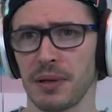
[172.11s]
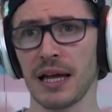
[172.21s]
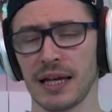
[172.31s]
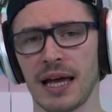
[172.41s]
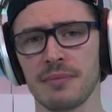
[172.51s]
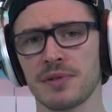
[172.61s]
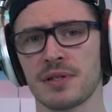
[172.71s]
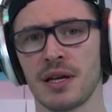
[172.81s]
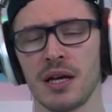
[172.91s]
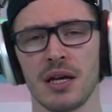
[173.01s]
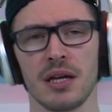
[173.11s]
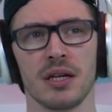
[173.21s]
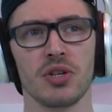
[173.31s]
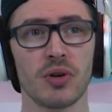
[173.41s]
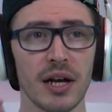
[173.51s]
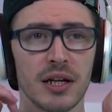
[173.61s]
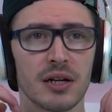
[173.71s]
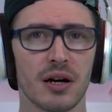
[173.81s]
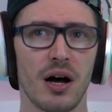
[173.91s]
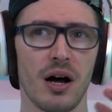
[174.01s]
playing games, you can
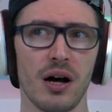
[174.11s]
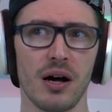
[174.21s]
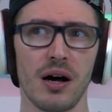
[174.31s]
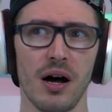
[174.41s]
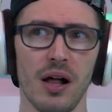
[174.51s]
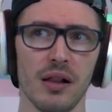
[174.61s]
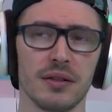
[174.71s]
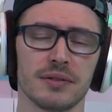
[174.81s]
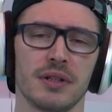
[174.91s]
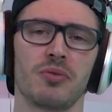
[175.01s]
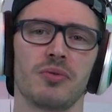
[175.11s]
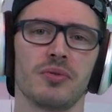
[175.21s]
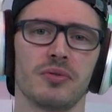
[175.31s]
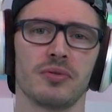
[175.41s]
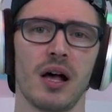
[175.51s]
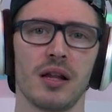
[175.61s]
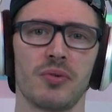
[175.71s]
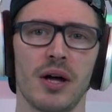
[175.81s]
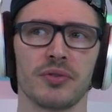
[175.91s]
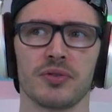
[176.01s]
hear all
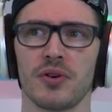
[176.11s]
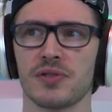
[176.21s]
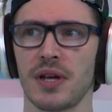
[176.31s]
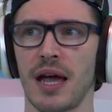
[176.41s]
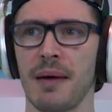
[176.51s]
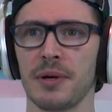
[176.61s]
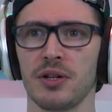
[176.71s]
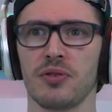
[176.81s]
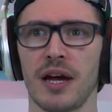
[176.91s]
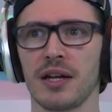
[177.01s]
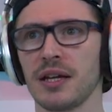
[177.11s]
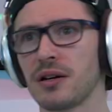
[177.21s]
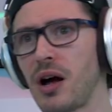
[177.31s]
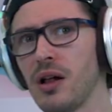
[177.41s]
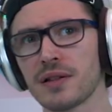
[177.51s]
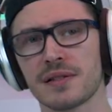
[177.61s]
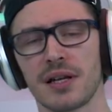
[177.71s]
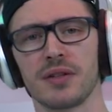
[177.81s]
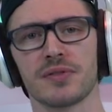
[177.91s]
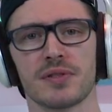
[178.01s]
around you. I mean, you can hear all the
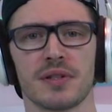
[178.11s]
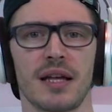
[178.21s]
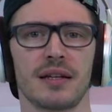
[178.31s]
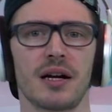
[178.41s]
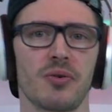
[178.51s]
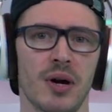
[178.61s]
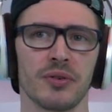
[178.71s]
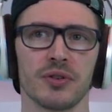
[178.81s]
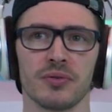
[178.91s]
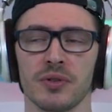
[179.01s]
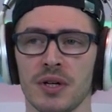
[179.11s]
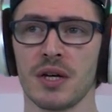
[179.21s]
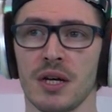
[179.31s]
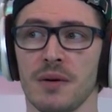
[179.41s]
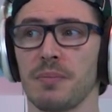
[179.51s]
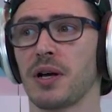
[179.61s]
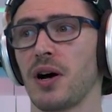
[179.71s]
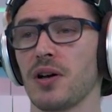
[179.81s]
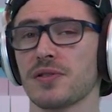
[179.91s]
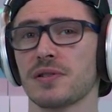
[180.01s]
sounds that are around you.
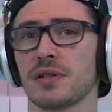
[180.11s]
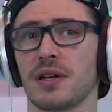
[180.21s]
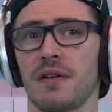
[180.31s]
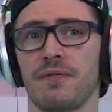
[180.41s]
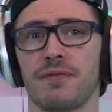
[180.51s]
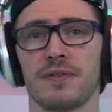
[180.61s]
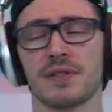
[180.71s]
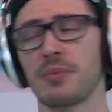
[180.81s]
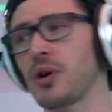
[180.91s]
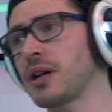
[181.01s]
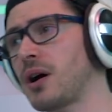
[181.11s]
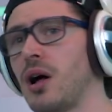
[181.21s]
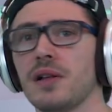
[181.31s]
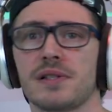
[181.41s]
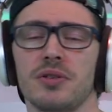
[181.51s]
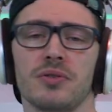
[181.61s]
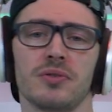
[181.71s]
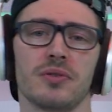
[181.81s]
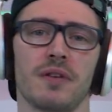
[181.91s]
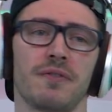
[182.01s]
Because if someone calls
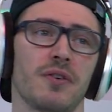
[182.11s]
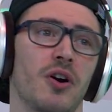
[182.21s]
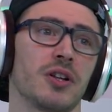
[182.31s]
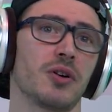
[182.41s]
you, if you are in